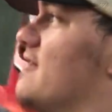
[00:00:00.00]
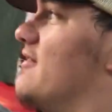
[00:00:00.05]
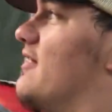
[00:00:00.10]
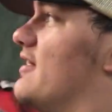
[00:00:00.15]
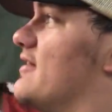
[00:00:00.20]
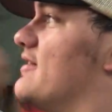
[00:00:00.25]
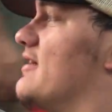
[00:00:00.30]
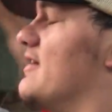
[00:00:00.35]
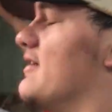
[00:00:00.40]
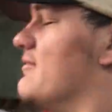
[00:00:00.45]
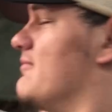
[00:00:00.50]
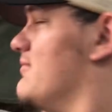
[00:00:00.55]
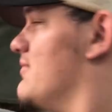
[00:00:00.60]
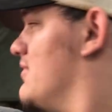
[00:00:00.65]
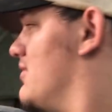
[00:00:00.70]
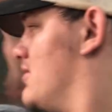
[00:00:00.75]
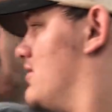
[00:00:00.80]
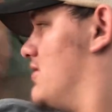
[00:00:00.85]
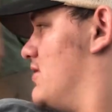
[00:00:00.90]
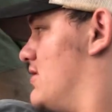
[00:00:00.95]
right there.
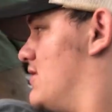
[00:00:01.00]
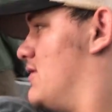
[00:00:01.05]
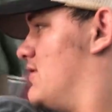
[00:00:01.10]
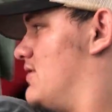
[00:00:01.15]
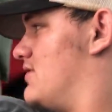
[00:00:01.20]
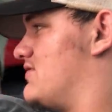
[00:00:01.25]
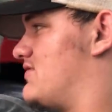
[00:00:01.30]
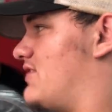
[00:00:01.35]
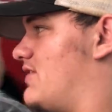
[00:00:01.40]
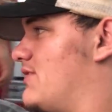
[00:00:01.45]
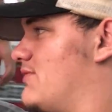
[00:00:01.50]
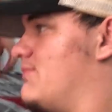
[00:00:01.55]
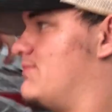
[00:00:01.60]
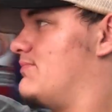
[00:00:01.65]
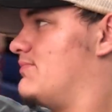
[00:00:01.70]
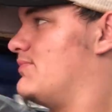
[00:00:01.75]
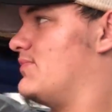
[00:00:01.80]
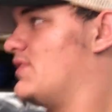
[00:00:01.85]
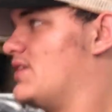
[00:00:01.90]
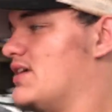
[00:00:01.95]
So
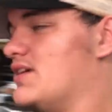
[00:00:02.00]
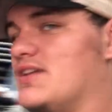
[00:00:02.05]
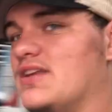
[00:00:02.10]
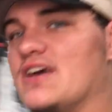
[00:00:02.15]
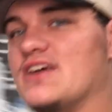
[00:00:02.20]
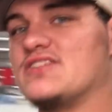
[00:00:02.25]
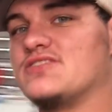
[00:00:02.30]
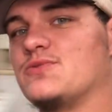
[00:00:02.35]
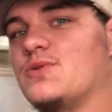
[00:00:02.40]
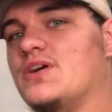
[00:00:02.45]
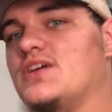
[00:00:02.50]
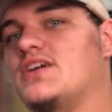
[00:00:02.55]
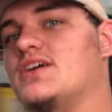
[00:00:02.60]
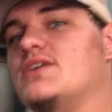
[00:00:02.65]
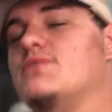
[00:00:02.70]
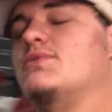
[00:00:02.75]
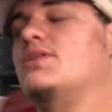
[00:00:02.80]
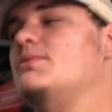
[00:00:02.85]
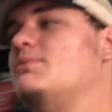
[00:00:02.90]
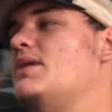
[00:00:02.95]
next
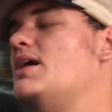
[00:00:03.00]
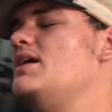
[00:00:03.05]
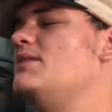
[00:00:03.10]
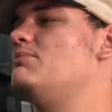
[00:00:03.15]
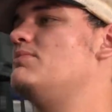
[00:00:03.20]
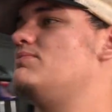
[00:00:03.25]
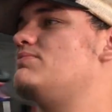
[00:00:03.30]
weekend we may